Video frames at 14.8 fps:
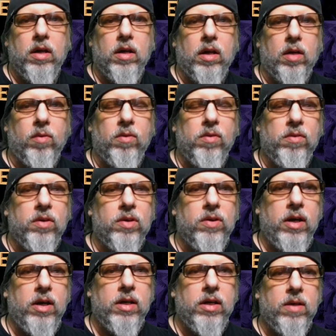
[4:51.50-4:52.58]
We want to
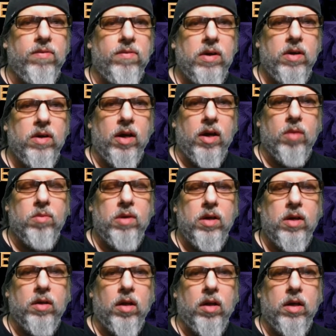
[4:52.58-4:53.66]
try to get the fear down,
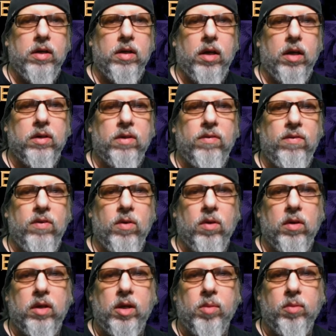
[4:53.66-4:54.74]
because all it does is
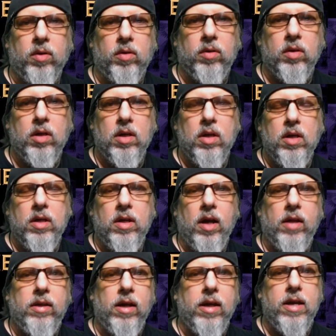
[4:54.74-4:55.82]
fuel demons.
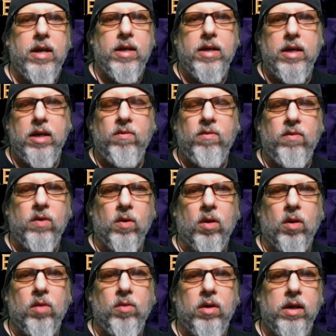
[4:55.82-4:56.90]
Not that they need
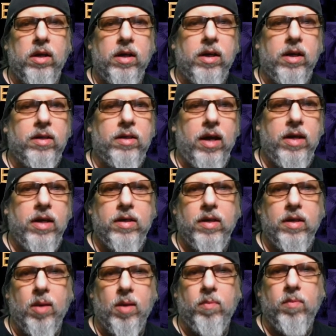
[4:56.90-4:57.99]
fuel, it excites
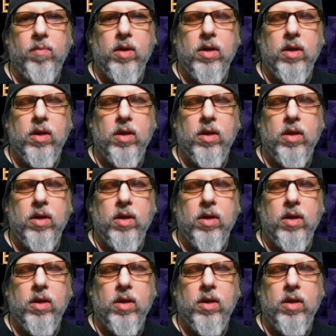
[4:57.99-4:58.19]
them.